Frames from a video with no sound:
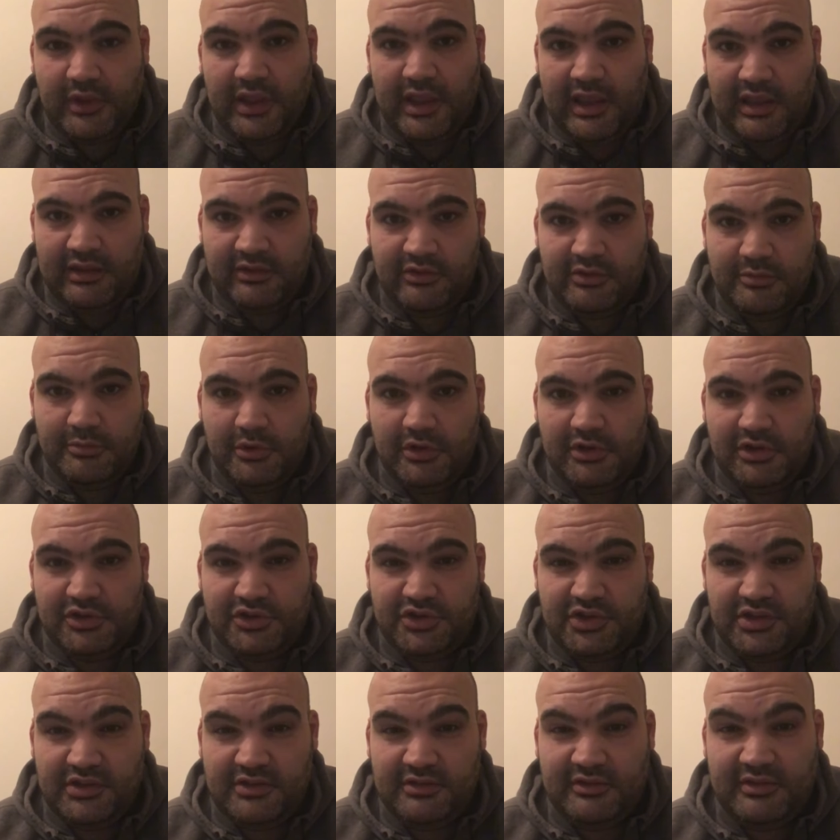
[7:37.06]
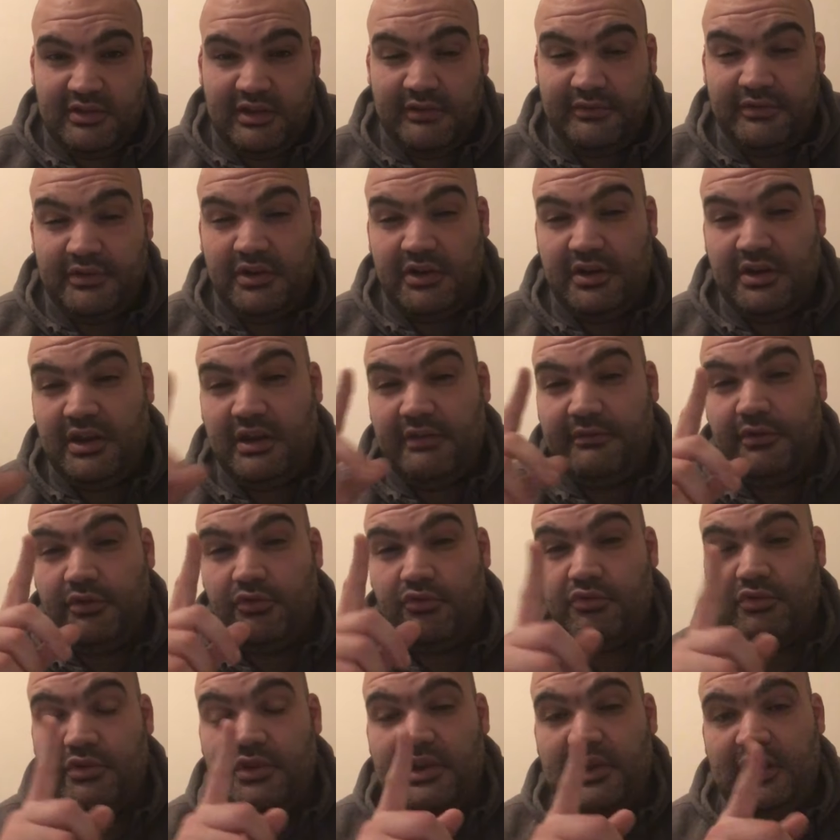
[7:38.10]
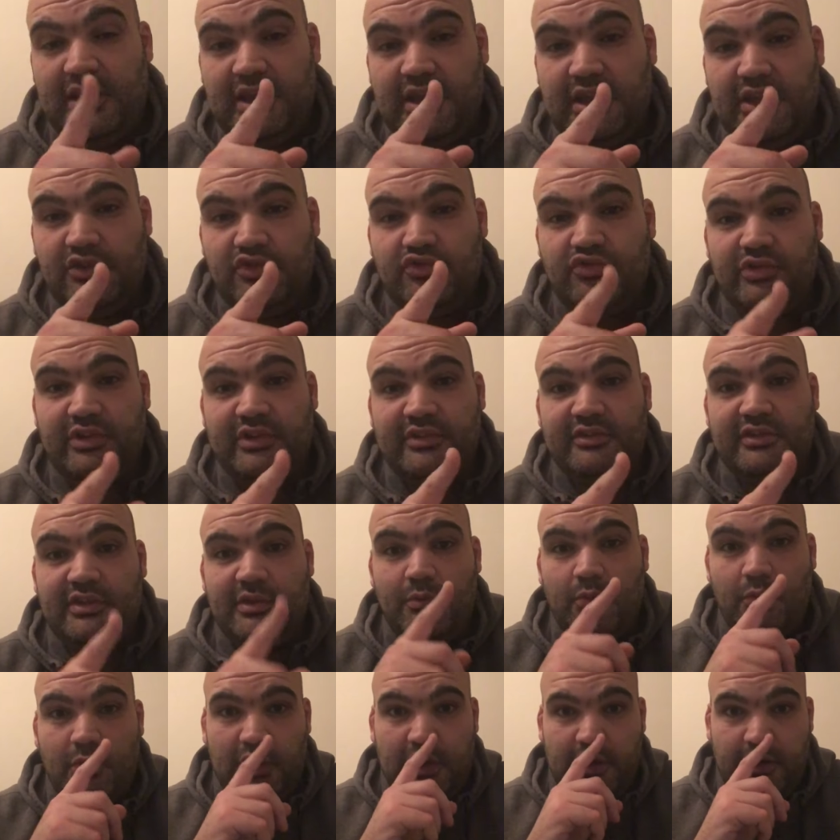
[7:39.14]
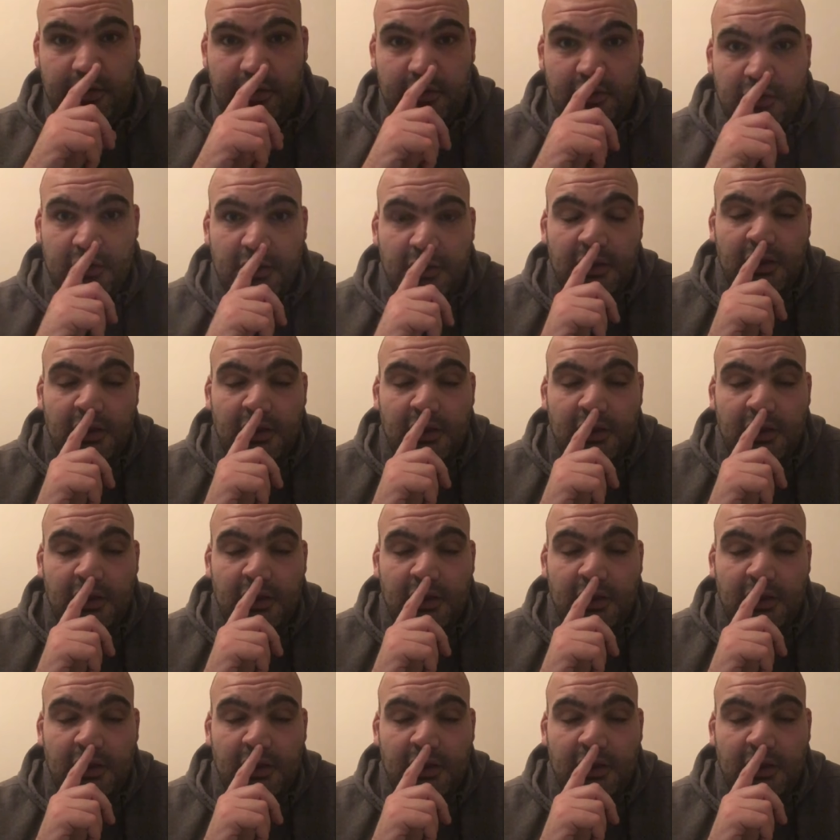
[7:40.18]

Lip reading: etymology and stuff. And another really interesting one